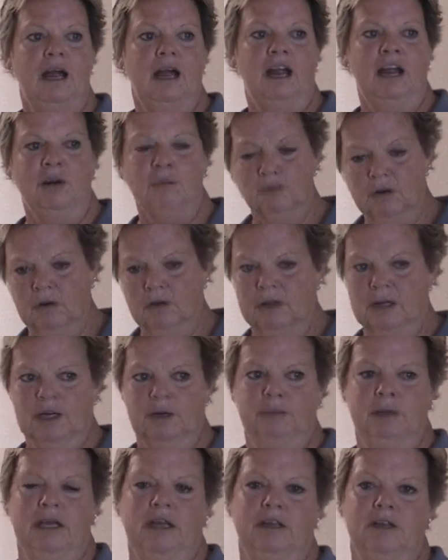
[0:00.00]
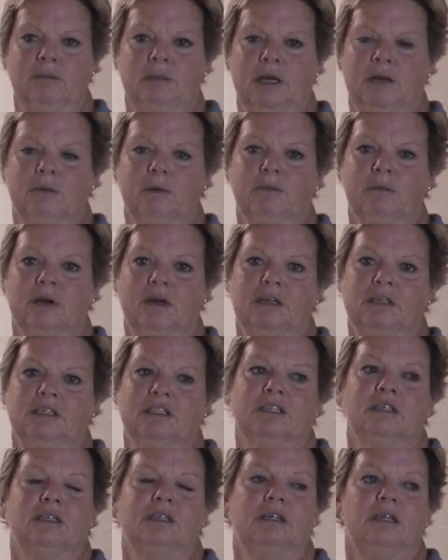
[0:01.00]
and we're only going to pay you minimum
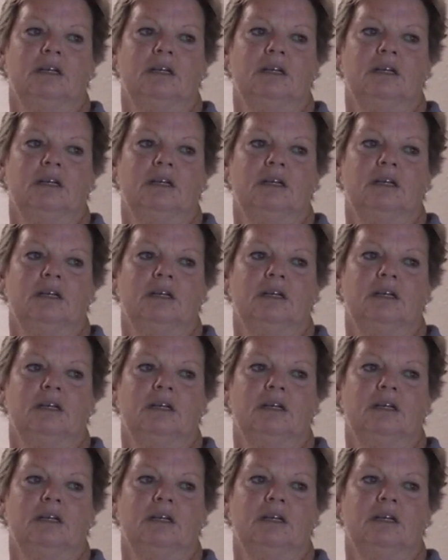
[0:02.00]
wage.